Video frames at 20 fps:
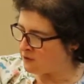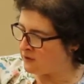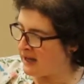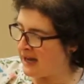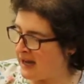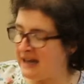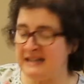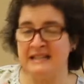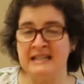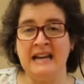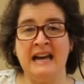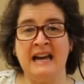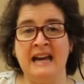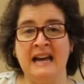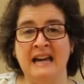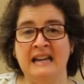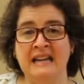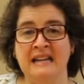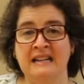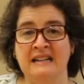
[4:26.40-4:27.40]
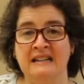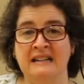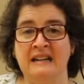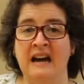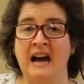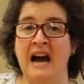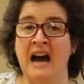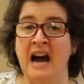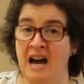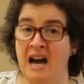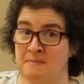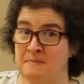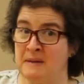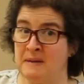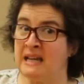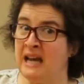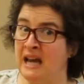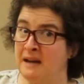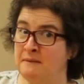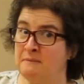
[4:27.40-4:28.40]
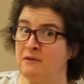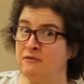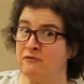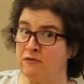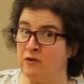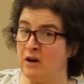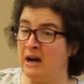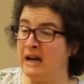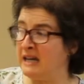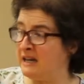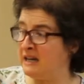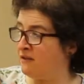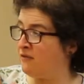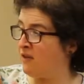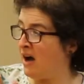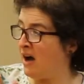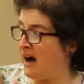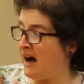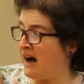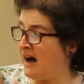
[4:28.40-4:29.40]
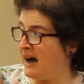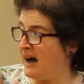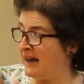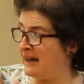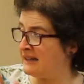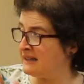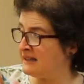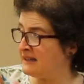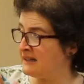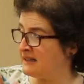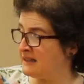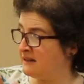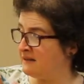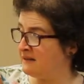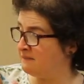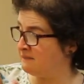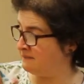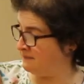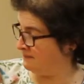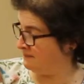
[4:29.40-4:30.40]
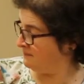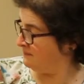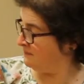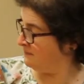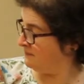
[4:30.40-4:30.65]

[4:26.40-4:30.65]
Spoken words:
After that day, I became afraid of heights.